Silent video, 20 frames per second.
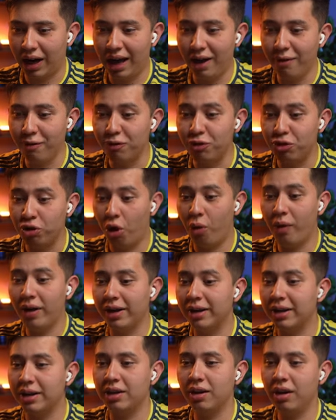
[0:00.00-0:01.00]
I have no
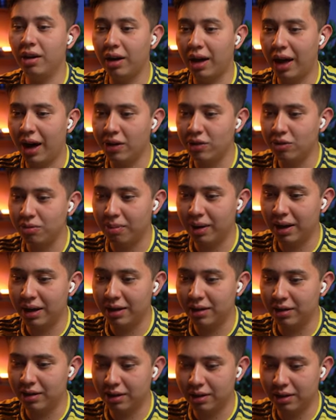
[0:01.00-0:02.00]
idea how you
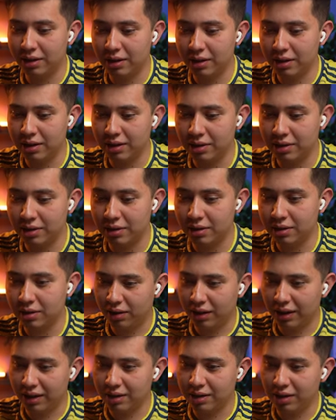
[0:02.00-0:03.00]
made these
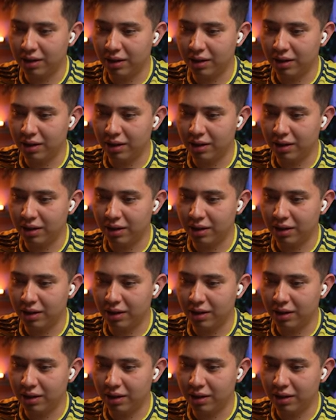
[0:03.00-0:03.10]
things